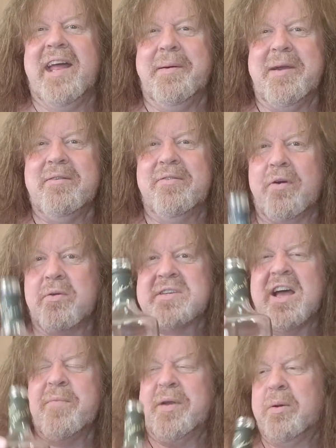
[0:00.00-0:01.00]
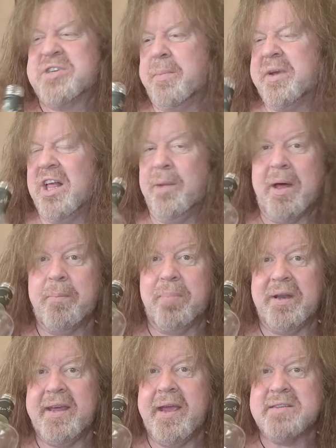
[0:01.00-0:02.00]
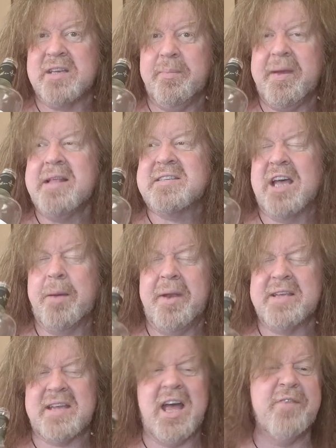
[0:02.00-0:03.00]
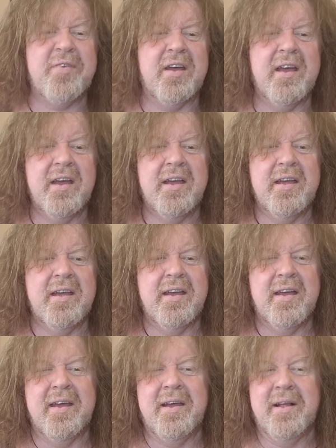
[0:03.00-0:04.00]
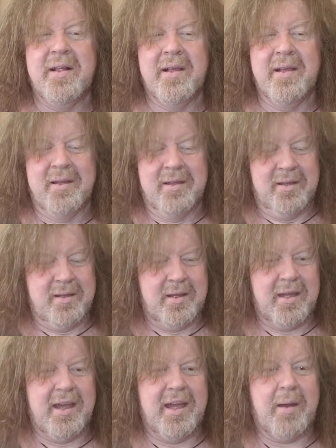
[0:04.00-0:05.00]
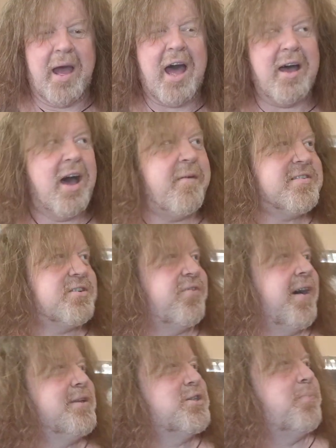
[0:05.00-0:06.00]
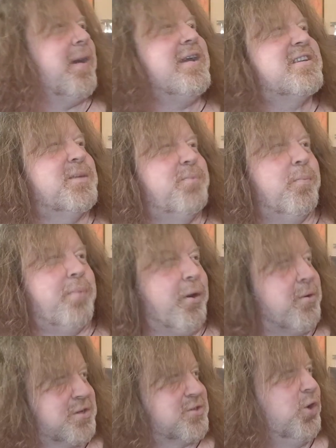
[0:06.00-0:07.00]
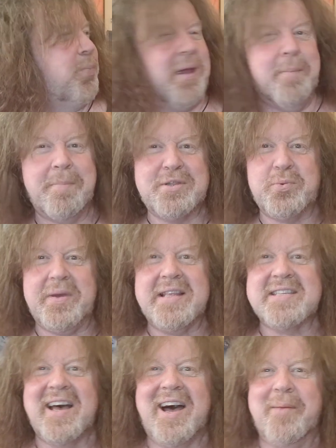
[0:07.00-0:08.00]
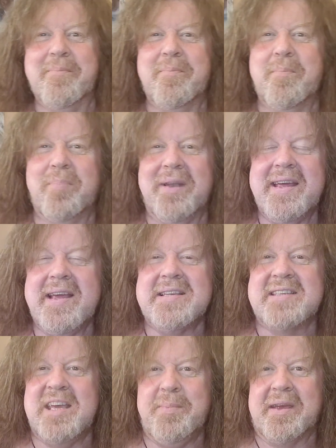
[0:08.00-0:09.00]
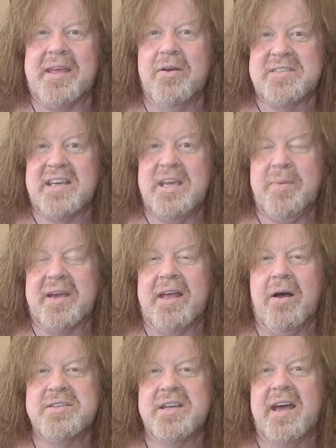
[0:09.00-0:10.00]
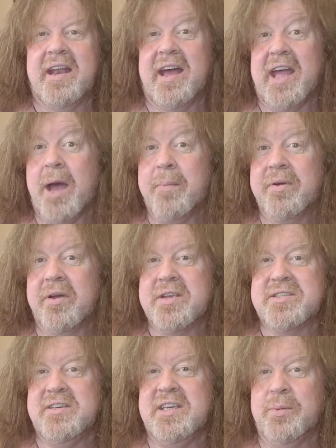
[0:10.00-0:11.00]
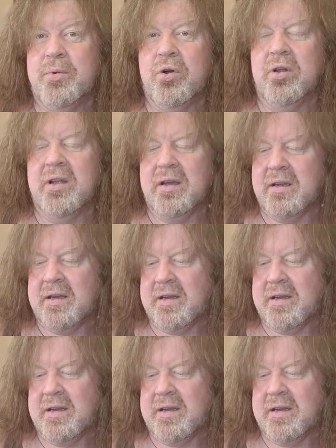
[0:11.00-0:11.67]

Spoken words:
Anyway, folks, I have been watching Kilt-Man. Please, in the meantime, and if ever having to find space to put posters up in between time, please keep it Celtic, keep it Celtic. And I am going to see you all.